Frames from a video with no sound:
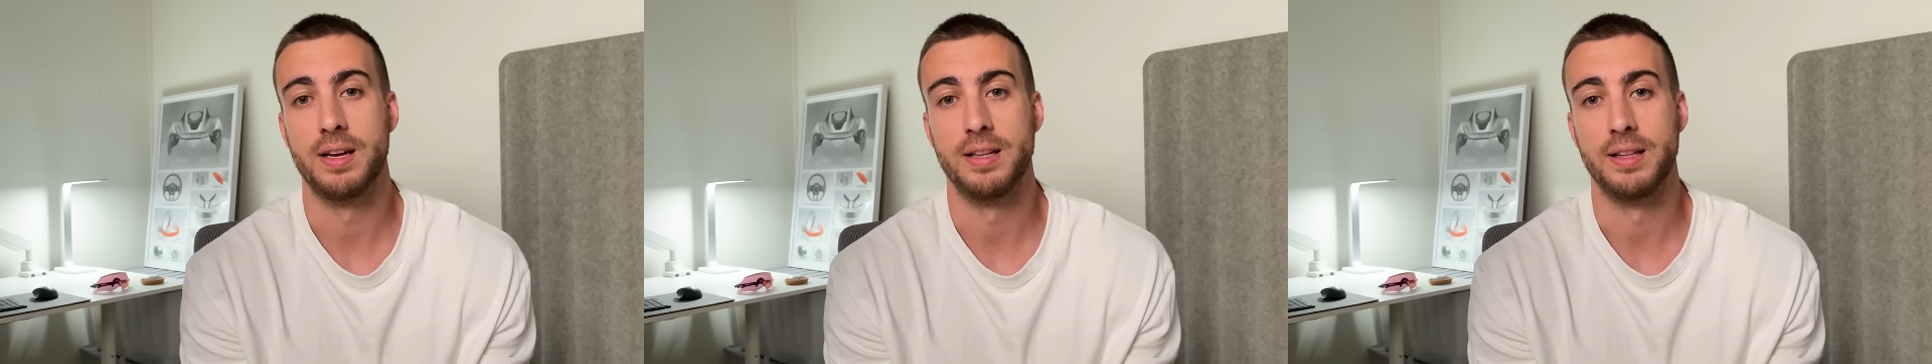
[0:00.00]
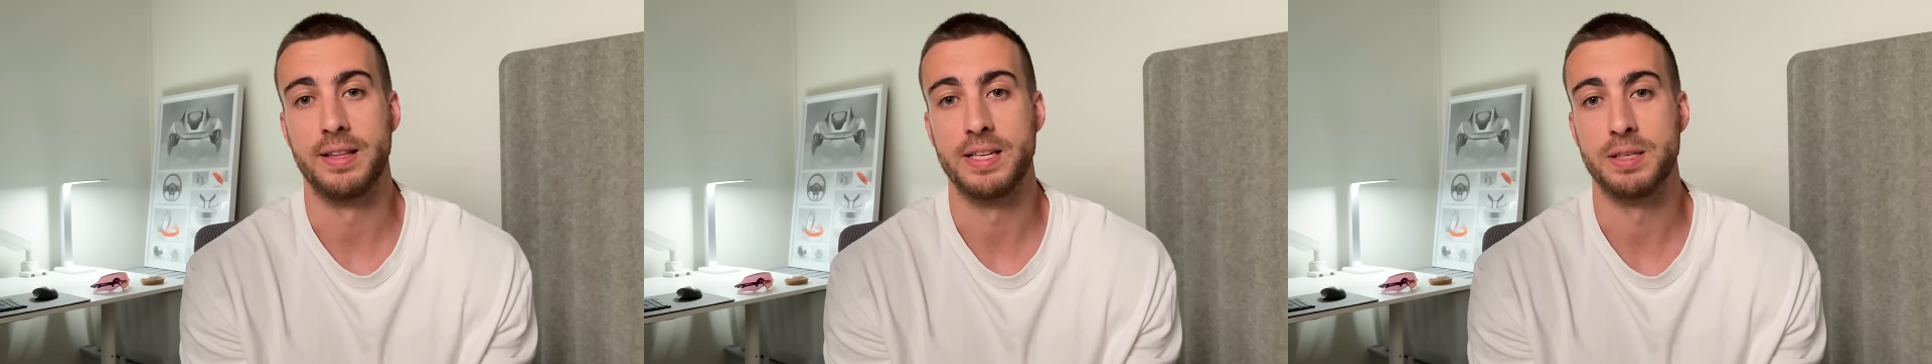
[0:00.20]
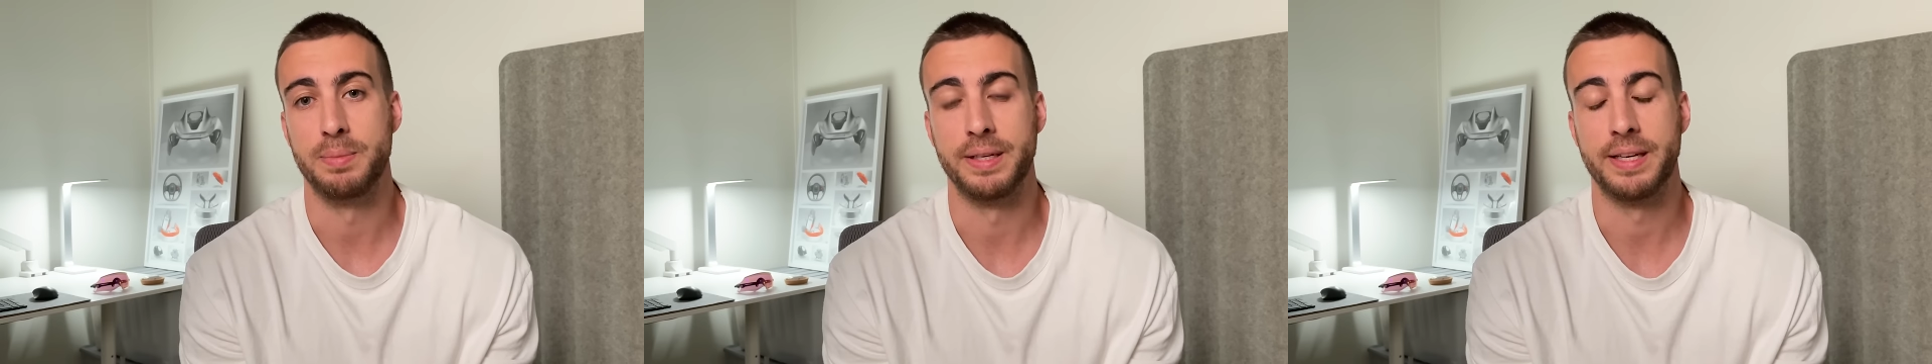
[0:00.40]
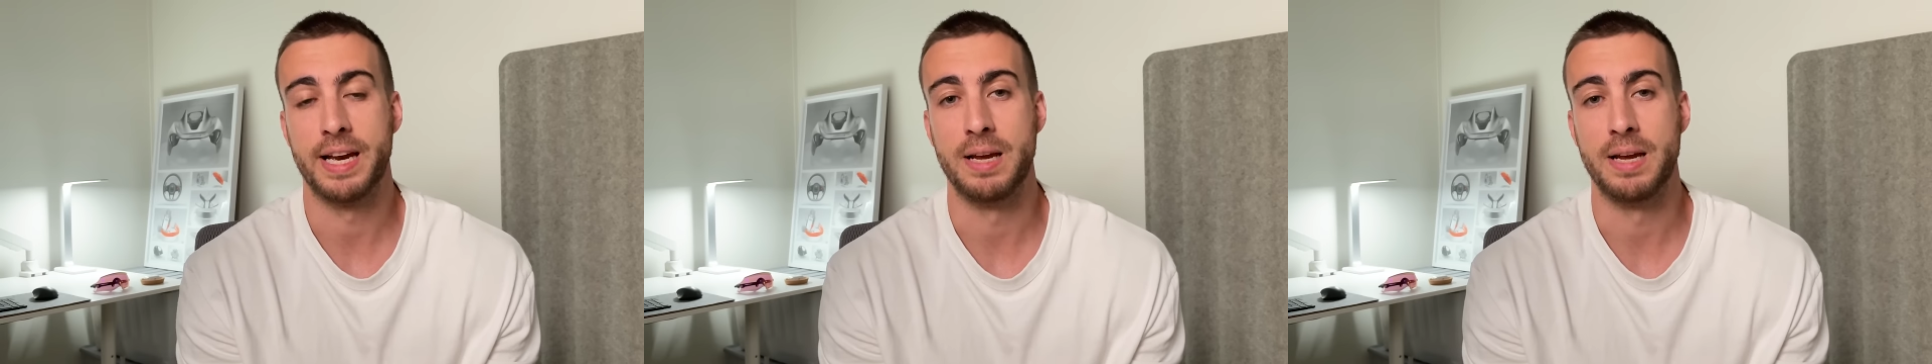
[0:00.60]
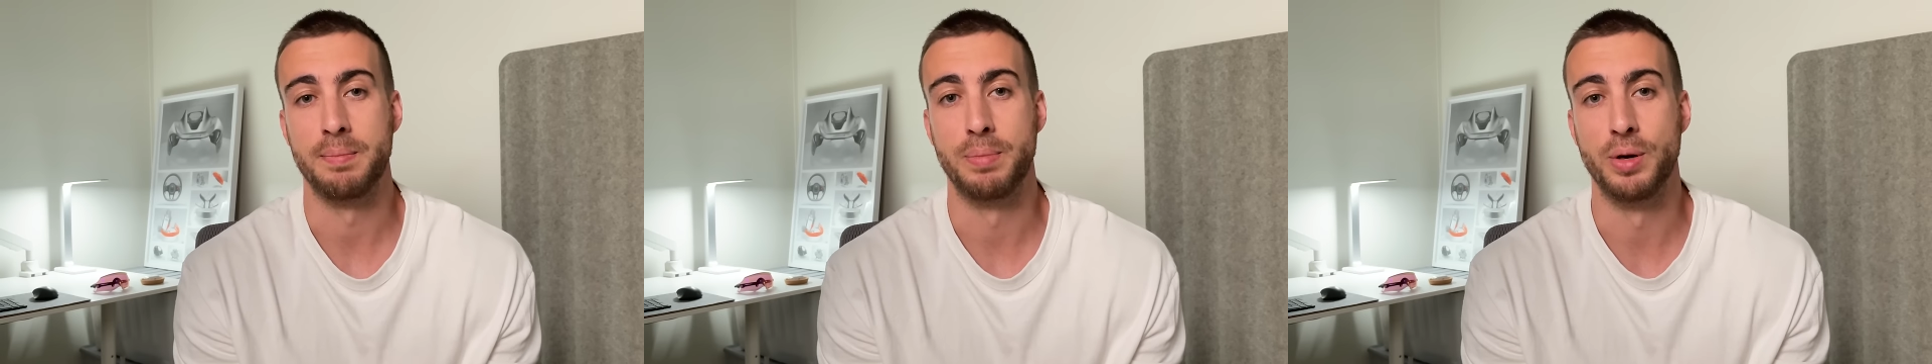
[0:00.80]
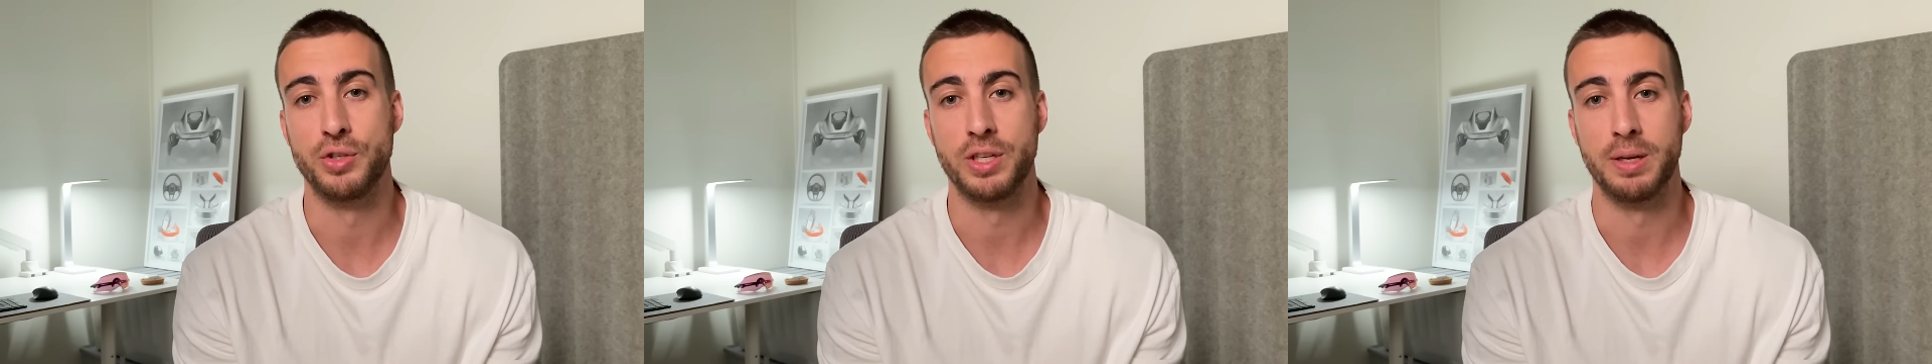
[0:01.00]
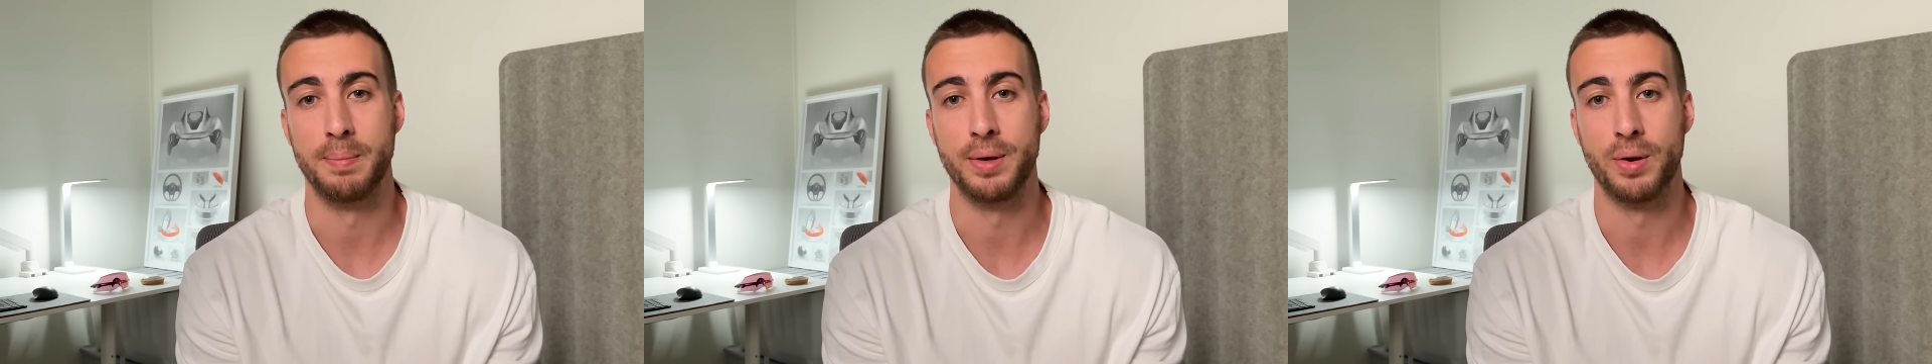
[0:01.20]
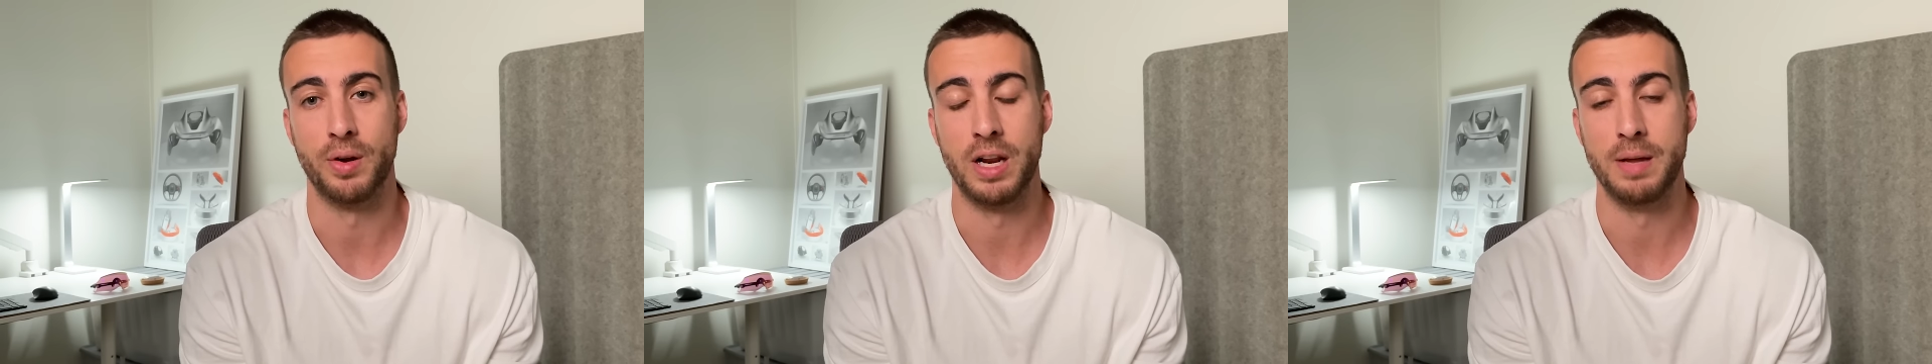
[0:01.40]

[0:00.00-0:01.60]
this became pushing beyond